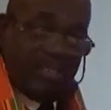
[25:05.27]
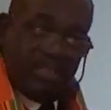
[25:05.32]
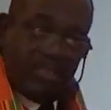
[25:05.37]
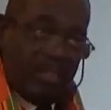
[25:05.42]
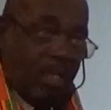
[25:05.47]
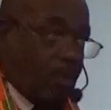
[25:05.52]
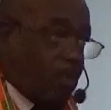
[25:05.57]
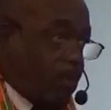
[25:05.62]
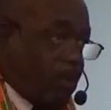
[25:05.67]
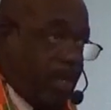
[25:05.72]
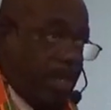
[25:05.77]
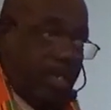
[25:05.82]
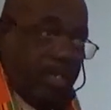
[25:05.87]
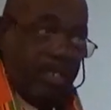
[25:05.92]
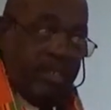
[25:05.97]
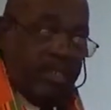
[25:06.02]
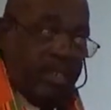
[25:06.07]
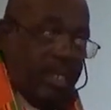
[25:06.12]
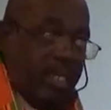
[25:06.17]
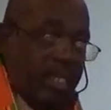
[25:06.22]
somewhere
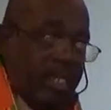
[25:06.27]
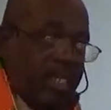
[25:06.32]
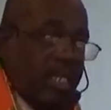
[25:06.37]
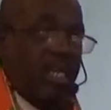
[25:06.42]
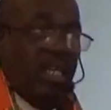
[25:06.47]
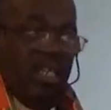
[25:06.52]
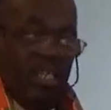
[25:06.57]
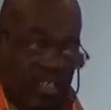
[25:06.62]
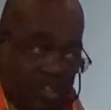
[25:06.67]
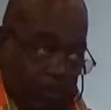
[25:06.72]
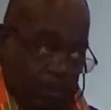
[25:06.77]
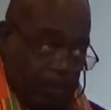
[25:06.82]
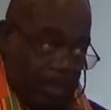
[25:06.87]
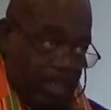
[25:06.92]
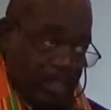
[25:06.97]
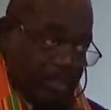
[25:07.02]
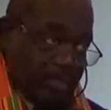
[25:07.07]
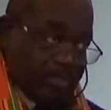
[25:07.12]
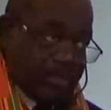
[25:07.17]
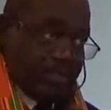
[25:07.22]
today is
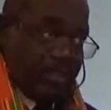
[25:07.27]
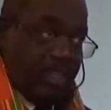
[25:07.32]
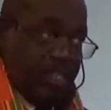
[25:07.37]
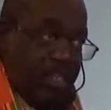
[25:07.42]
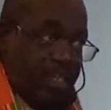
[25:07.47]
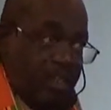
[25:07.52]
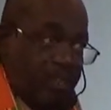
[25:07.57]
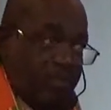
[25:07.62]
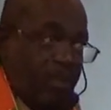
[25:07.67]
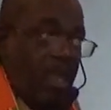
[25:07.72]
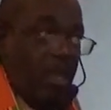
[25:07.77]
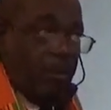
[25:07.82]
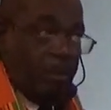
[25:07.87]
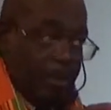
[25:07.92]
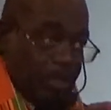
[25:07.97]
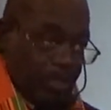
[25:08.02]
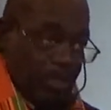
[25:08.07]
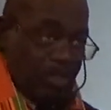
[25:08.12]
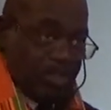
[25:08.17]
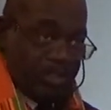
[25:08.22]
being saved
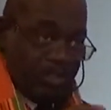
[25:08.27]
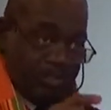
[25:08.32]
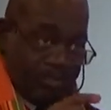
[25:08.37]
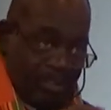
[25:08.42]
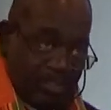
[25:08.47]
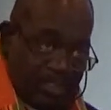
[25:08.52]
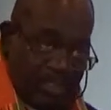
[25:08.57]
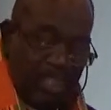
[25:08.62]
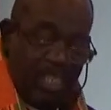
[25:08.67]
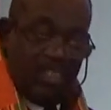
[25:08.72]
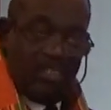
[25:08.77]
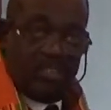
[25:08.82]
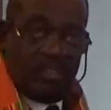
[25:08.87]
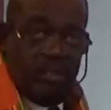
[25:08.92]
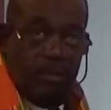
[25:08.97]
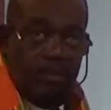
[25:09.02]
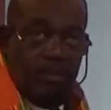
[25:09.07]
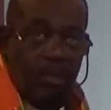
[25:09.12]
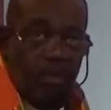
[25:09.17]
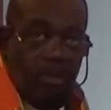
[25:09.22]
because of the
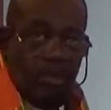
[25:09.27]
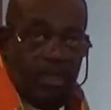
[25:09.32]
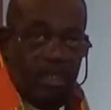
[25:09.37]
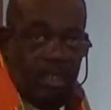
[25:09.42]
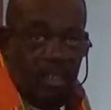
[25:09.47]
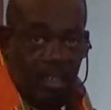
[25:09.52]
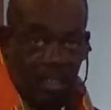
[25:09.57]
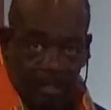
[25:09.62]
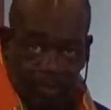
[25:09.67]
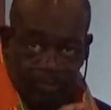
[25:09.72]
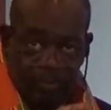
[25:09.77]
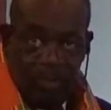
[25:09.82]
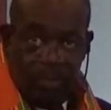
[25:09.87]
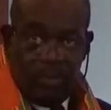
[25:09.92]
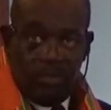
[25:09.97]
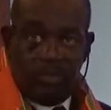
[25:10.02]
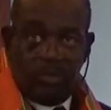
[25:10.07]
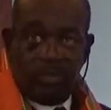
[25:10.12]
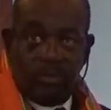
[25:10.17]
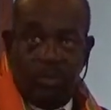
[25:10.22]
testimony of
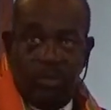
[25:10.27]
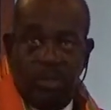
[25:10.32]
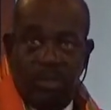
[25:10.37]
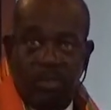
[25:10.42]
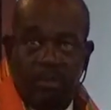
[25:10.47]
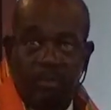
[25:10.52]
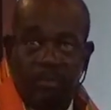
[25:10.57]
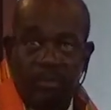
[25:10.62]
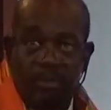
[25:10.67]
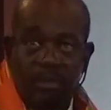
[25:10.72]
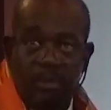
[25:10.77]
those 12.